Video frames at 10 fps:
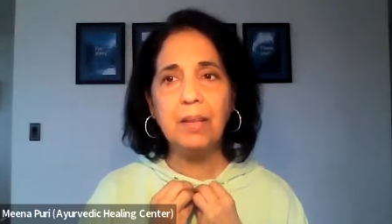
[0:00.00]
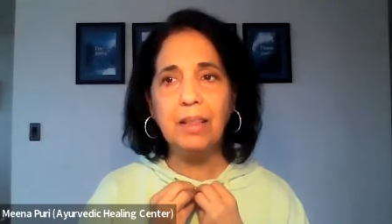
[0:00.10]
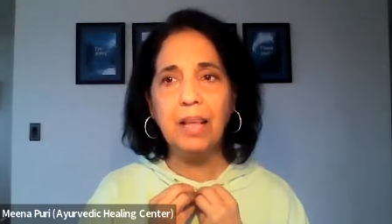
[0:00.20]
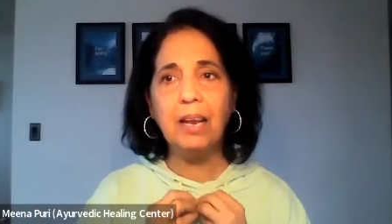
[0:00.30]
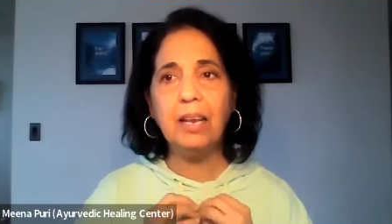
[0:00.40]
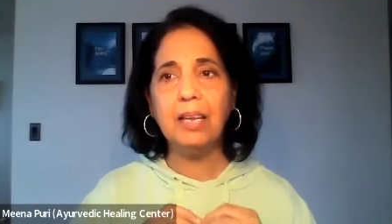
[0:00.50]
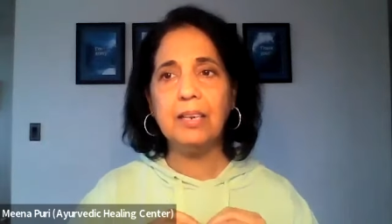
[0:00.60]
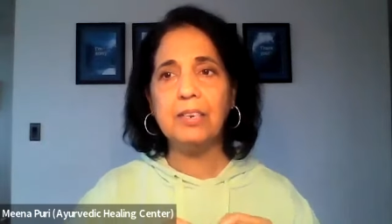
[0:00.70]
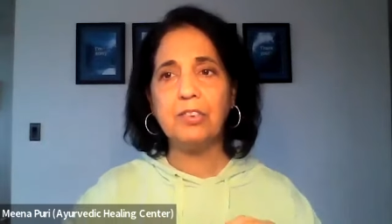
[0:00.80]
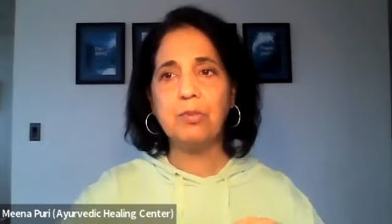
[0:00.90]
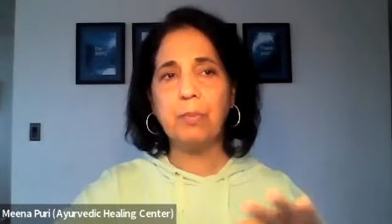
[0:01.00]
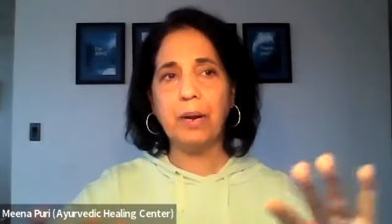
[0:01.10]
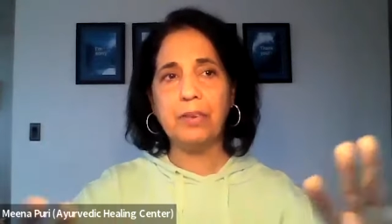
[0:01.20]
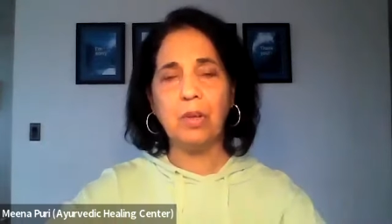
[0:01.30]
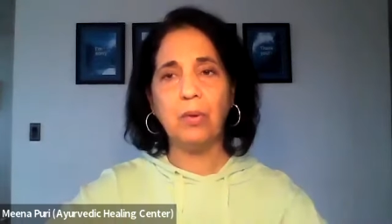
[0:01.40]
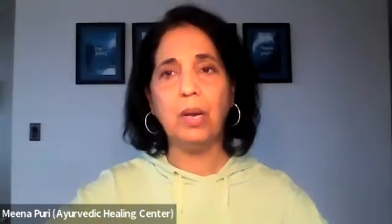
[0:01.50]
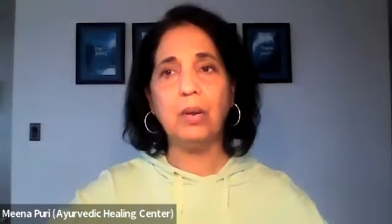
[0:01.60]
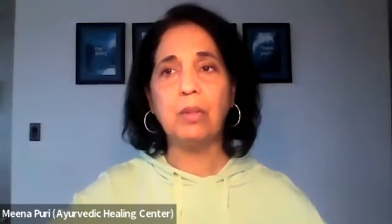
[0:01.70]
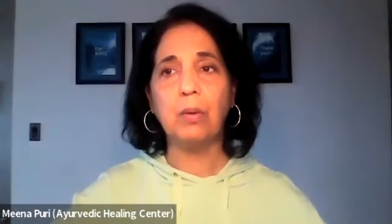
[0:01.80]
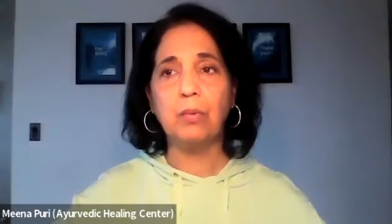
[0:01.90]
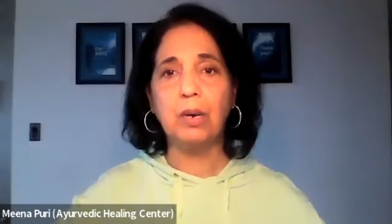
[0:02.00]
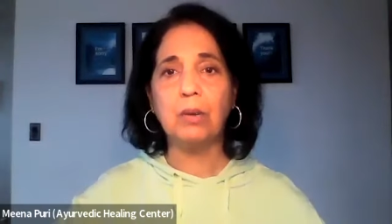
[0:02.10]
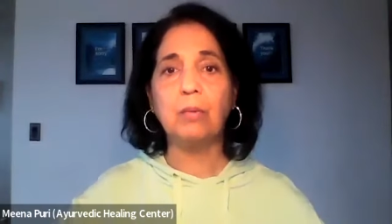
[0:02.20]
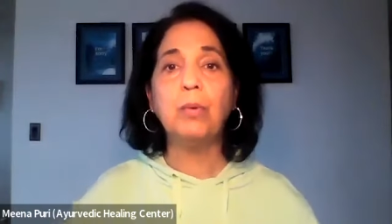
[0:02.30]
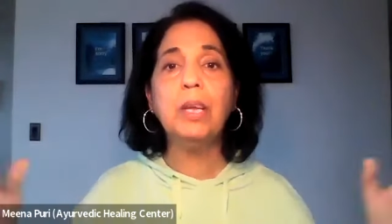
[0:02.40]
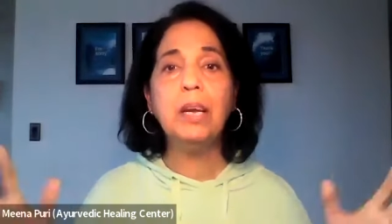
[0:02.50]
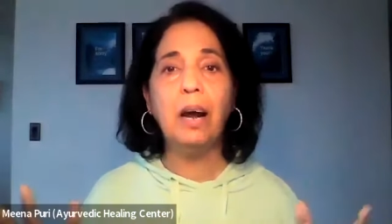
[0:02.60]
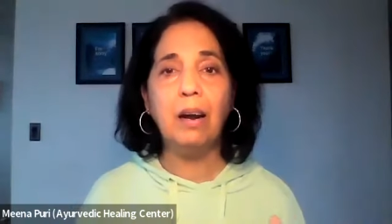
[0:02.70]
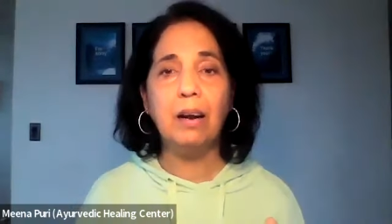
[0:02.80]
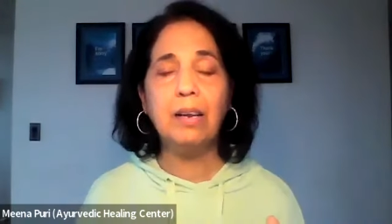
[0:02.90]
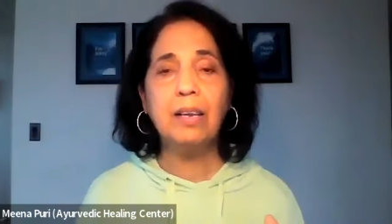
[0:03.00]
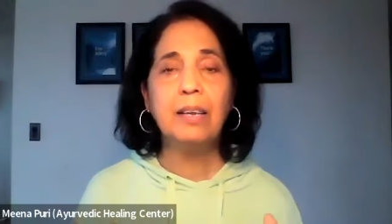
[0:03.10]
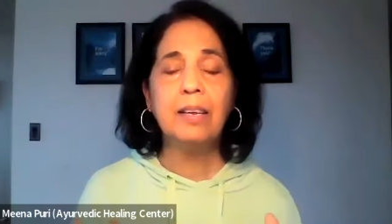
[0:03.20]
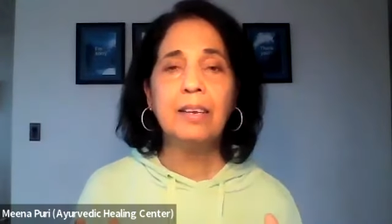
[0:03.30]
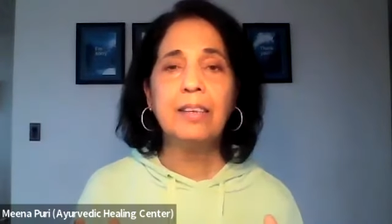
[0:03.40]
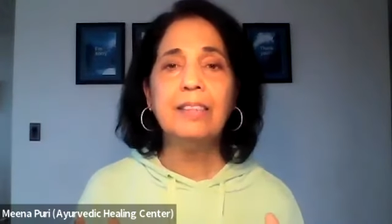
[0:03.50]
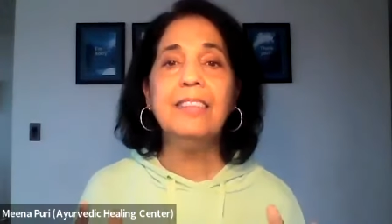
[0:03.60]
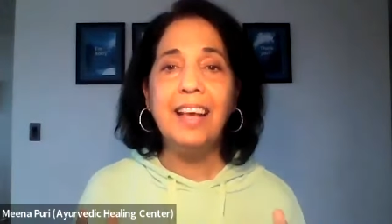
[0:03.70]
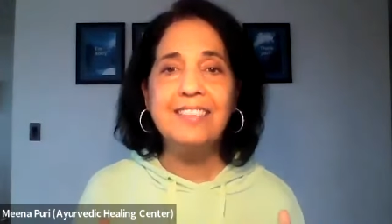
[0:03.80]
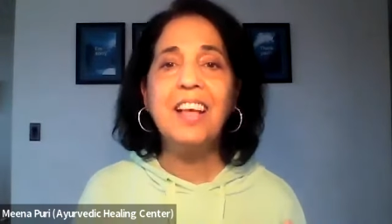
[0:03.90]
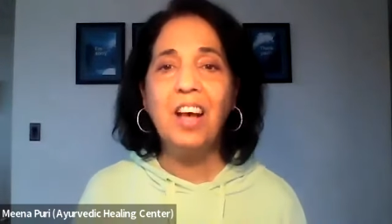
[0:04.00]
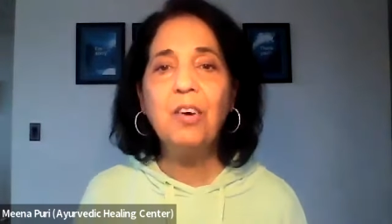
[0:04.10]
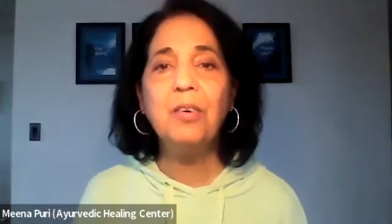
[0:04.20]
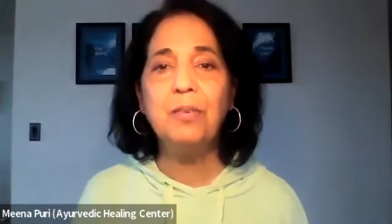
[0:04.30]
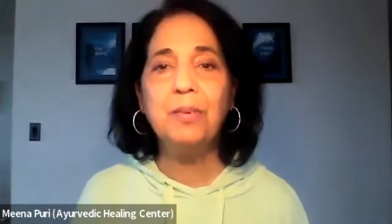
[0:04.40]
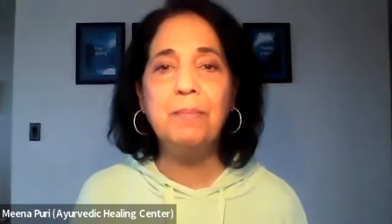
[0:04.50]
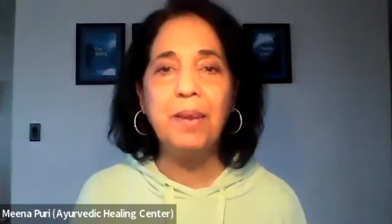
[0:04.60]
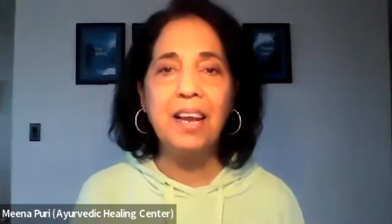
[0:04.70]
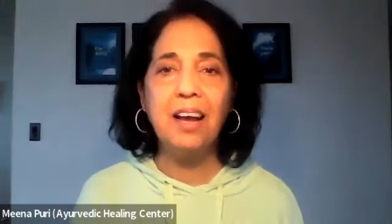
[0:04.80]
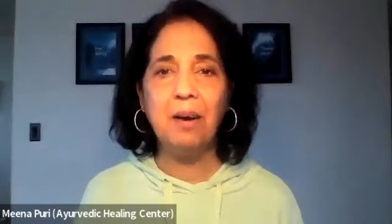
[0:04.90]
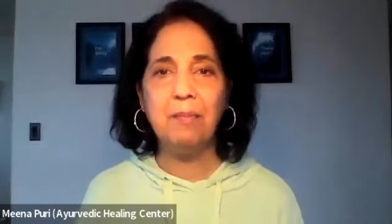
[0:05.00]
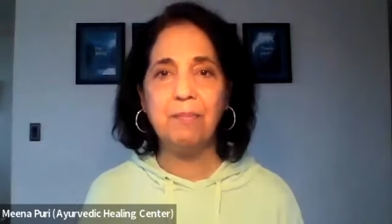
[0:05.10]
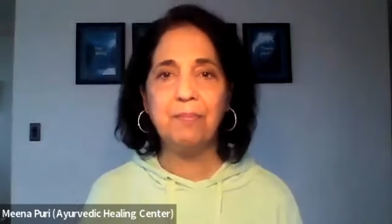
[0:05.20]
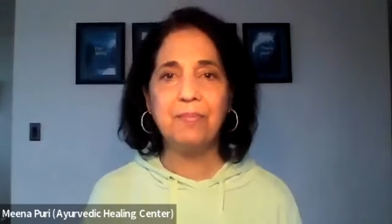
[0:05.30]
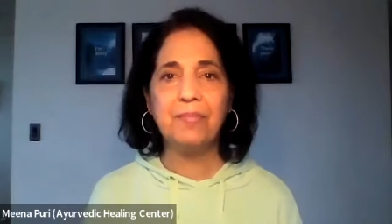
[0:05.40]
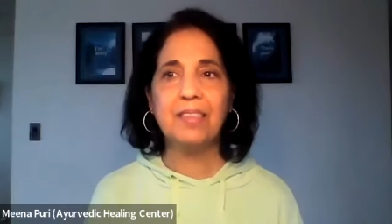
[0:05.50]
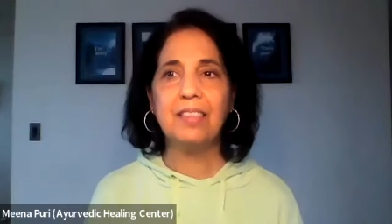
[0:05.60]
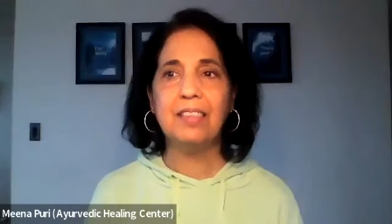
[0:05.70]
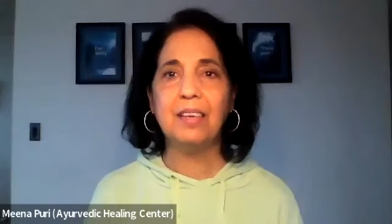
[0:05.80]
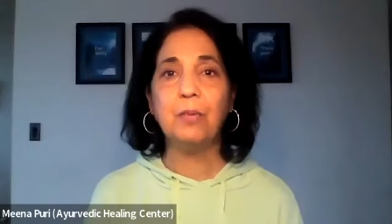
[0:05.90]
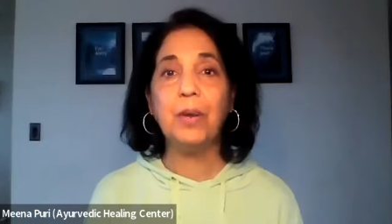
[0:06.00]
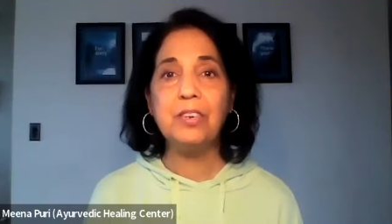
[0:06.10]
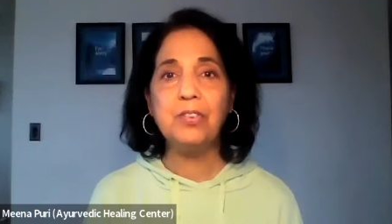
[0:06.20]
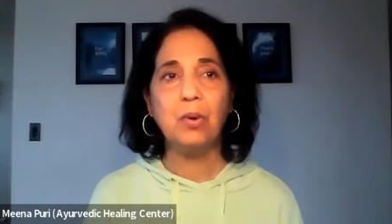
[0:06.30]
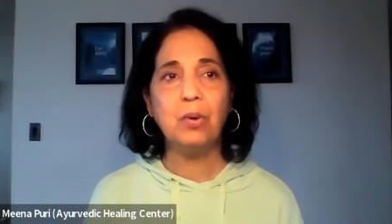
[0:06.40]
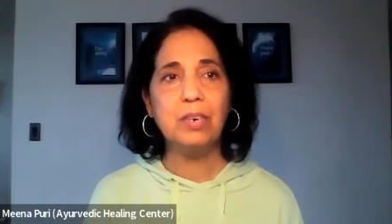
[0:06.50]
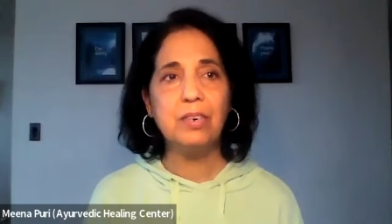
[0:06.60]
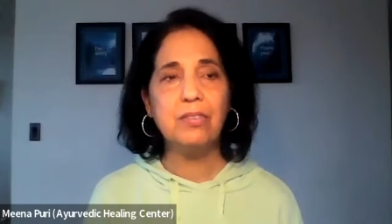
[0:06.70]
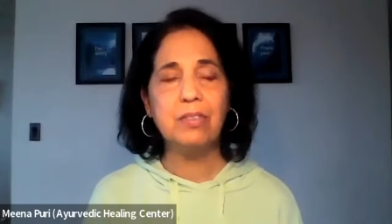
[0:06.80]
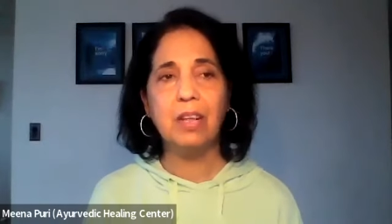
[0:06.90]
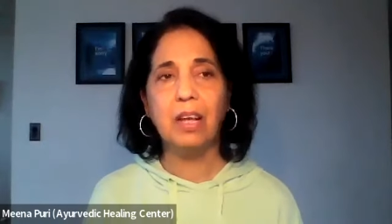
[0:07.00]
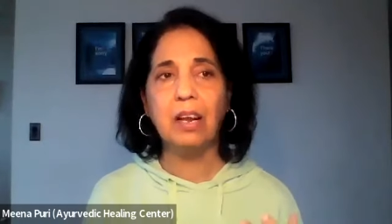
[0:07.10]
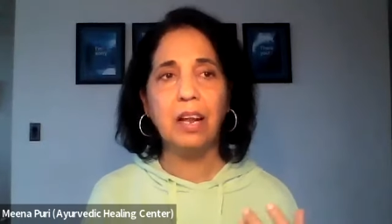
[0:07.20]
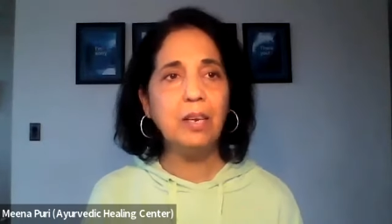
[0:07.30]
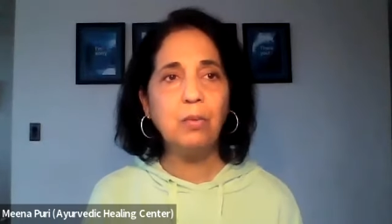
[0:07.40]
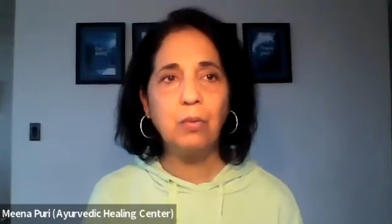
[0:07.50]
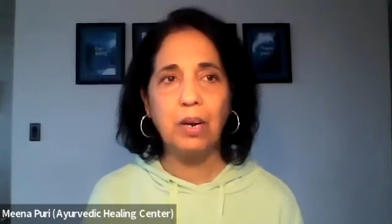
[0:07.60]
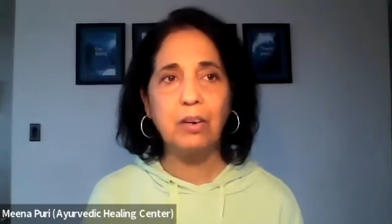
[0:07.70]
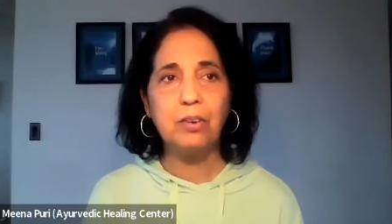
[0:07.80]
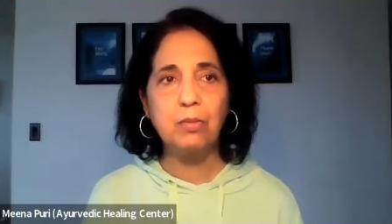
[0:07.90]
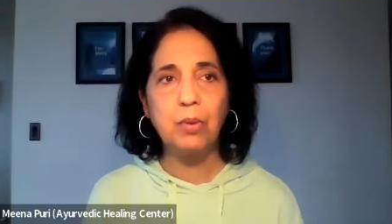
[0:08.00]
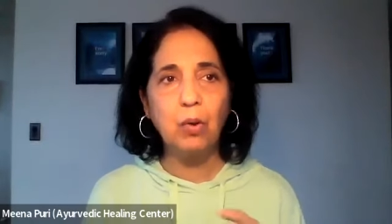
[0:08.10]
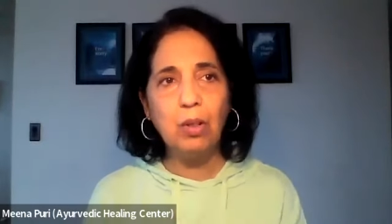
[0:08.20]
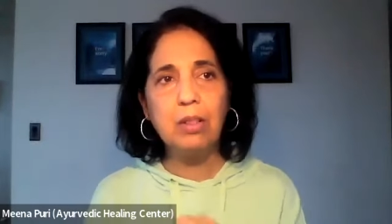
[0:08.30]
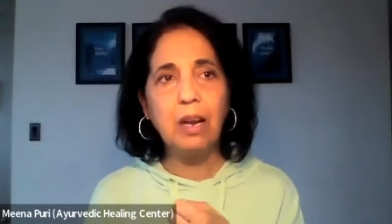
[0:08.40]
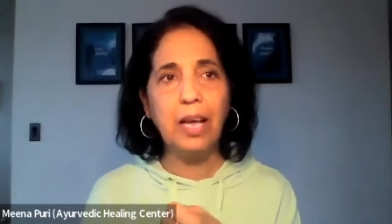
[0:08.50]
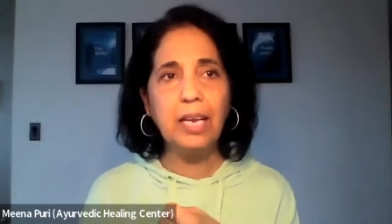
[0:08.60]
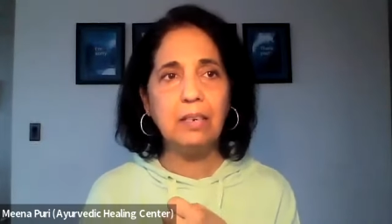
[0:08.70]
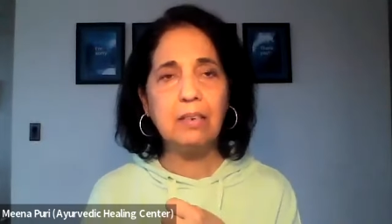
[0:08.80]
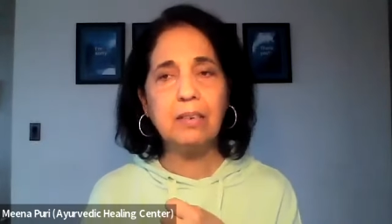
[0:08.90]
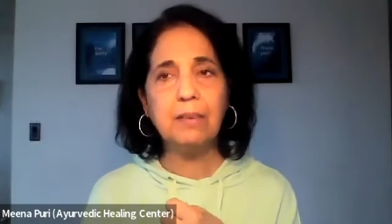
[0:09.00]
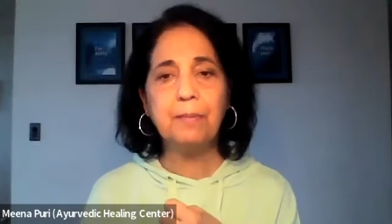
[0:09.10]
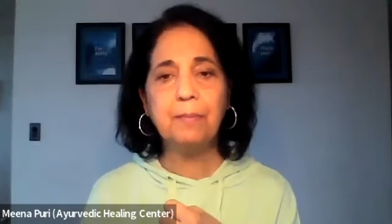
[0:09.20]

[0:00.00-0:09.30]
but then it just spreads out into the world we are that's how we become the way showers the light workers we hold the light